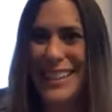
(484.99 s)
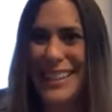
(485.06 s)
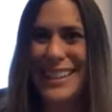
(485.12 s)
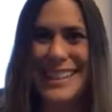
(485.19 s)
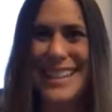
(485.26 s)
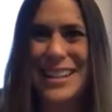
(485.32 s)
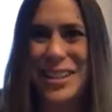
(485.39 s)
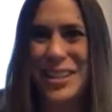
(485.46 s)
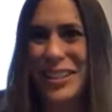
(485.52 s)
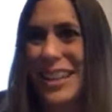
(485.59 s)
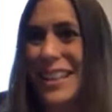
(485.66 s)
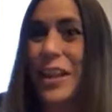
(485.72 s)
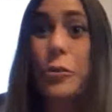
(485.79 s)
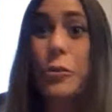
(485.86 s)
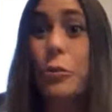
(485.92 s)
Essentially,
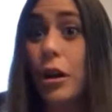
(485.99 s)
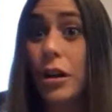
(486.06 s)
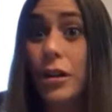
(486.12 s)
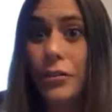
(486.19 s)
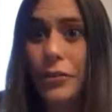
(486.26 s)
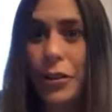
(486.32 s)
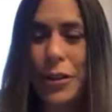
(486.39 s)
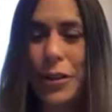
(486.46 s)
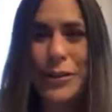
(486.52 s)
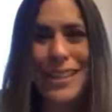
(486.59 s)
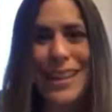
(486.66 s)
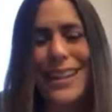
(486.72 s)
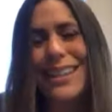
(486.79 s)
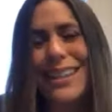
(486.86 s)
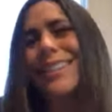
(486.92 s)
they don't work for those
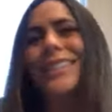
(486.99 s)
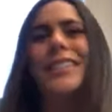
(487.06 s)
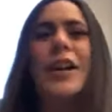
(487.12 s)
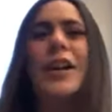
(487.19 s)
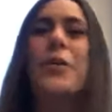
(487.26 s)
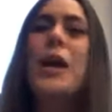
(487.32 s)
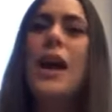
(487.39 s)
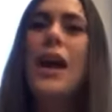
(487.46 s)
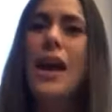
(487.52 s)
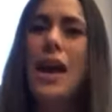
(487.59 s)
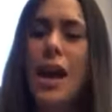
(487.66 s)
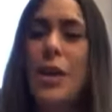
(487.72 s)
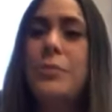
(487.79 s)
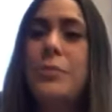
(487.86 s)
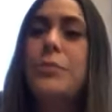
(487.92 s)
things. So,
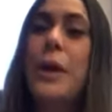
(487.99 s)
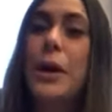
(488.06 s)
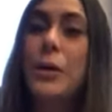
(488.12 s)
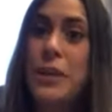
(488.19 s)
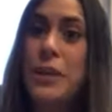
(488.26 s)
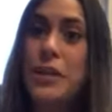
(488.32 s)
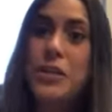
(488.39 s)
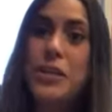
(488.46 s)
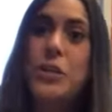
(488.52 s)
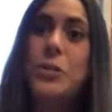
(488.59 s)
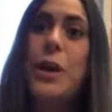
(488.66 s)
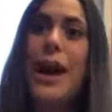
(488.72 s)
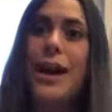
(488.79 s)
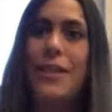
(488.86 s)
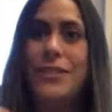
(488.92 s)
but we do
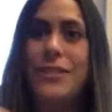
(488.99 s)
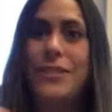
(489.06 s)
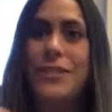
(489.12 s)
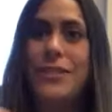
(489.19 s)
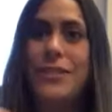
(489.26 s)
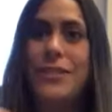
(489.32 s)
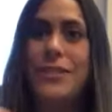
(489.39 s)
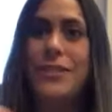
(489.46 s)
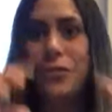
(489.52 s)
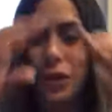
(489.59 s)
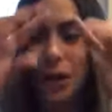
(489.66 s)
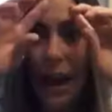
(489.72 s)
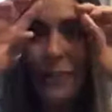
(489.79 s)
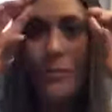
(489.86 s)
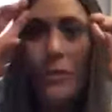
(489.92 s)
have to test
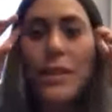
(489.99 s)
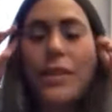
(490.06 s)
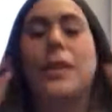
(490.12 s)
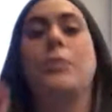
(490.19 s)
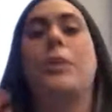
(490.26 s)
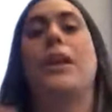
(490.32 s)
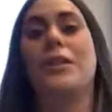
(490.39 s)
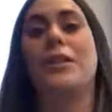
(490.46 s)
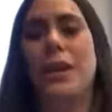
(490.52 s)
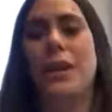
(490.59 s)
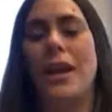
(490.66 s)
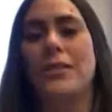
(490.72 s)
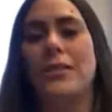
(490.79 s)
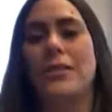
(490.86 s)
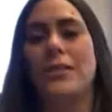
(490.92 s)
for everything because
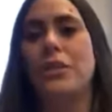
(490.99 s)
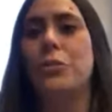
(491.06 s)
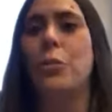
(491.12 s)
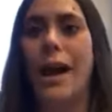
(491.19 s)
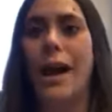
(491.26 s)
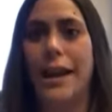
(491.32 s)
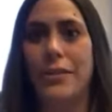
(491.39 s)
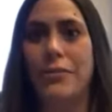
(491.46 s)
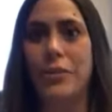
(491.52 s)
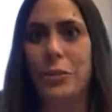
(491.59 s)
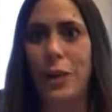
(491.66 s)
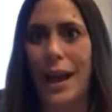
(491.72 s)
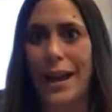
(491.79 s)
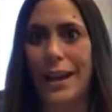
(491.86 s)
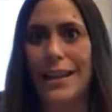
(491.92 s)
we have such a wide
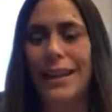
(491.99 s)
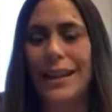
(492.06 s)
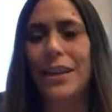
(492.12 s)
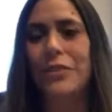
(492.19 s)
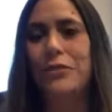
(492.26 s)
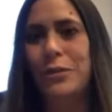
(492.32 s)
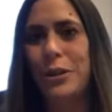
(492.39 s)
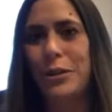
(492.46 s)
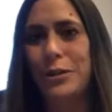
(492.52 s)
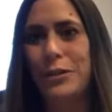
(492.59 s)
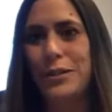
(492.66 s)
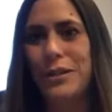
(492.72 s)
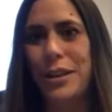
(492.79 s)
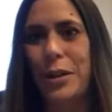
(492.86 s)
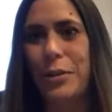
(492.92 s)
variety of
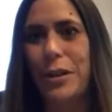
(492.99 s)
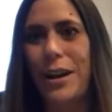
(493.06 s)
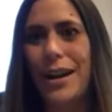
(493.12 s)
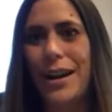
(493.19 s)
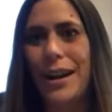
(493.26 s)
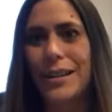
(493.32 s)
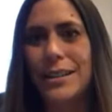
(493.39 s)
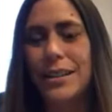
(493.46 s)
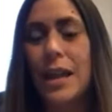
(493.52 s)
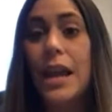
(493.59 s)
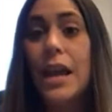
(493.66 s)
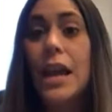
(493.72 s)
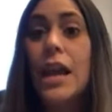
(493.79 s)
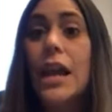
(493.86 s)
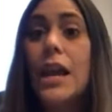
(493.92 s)
produce in our
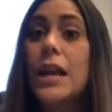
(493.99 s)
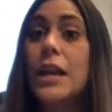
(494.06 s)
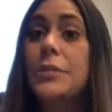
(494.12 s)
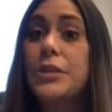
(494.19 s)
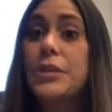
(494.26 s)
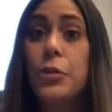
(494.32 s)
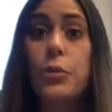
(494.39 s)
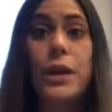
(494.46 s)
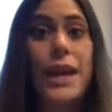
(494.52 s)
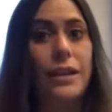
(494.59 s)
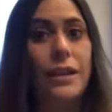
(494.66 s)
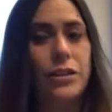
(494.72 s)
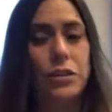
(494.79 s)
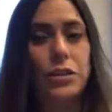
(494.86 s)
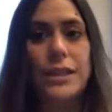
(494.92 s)
products. So we
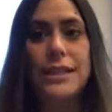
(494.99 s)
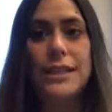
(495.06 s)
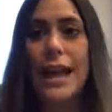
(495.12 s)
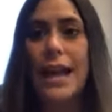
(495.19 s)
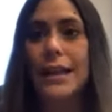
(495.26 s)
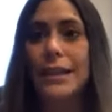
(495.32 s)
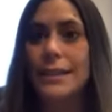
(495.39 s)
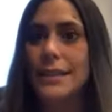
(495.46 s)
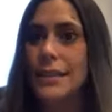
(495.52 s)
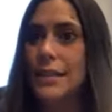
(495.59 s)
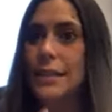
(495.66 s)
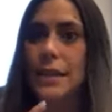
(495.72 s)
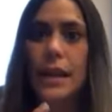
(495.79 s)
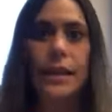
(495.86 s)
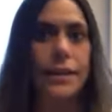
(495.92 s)
actually test
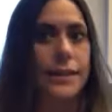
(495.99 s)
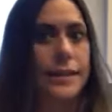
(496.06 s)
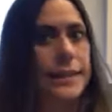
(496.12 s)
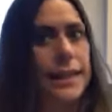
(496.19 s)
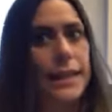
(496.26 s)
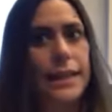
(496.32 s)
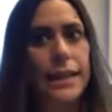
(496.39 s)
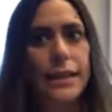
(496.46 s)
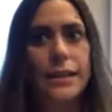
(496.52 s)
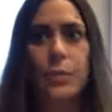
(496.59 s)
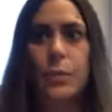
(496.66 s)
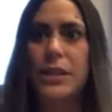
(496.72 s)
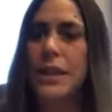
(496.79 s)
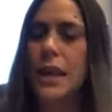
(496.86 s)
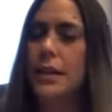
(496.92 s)
the seeds,
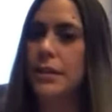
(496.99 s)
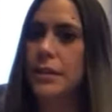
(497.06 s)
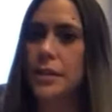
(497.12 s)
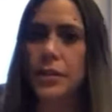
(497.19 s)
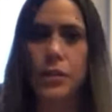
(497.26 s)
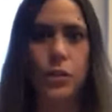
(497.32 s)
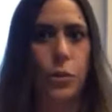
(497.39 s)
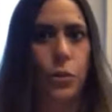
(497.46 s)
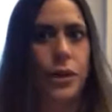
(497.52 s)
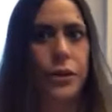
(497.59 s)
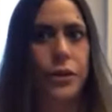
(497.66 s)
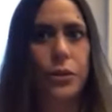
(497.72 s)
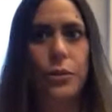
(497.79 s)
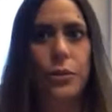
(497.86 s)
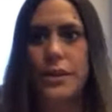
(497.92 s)
we test the
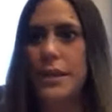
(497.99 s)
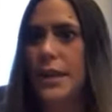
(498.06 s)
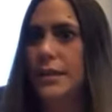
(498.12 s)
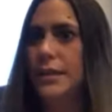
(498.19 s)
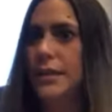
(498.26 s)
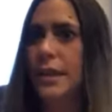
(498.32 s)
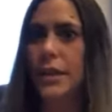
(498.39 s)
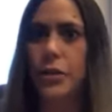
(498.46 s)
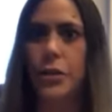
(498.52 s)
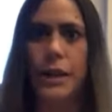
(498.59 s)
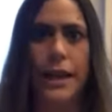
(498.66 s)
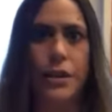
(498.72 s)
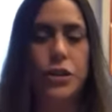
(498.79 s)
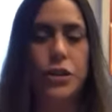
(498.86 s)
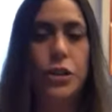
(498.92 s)
soil, we test the
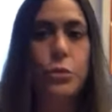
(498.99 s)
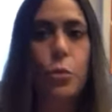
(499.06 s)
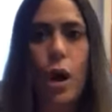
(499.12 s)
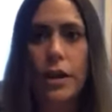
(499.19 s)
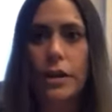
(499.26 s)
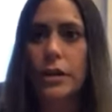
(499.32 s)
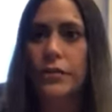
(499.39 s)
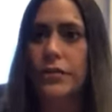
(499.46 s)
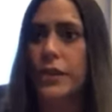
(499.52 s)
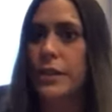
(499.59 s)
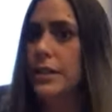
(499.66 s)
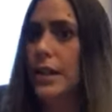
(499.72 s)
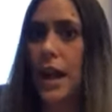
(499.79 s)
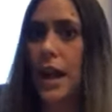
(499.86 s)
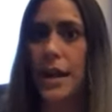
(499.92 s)
irrigation water if
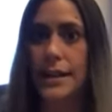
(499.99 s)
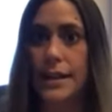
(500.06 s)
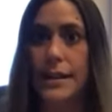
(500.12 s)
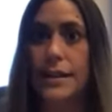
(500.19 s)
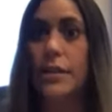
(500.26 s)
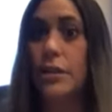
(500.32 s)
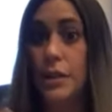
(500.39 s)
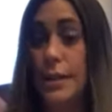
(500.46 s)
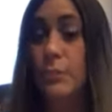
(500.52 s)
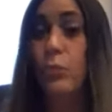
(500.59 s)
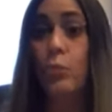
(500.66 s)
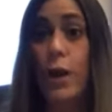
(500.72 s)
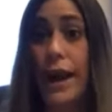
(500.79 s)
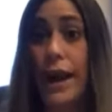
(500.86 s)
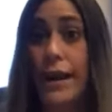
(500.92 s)
it's not
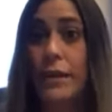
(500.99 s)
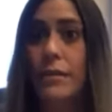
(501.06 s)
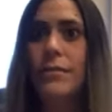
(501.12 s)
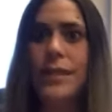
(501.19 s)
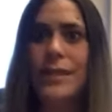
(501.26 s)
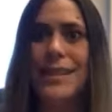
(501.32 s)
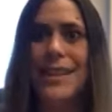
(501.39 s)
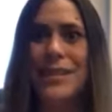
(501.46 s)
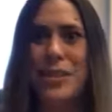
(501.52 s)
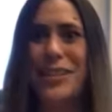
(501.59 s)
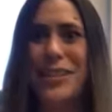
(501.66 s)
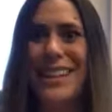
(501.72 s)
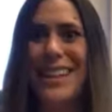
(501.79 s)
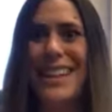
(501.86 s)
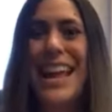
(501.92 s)
rain,
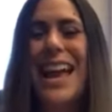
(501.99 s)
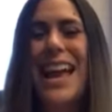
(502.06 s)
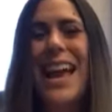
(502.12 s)
essentially.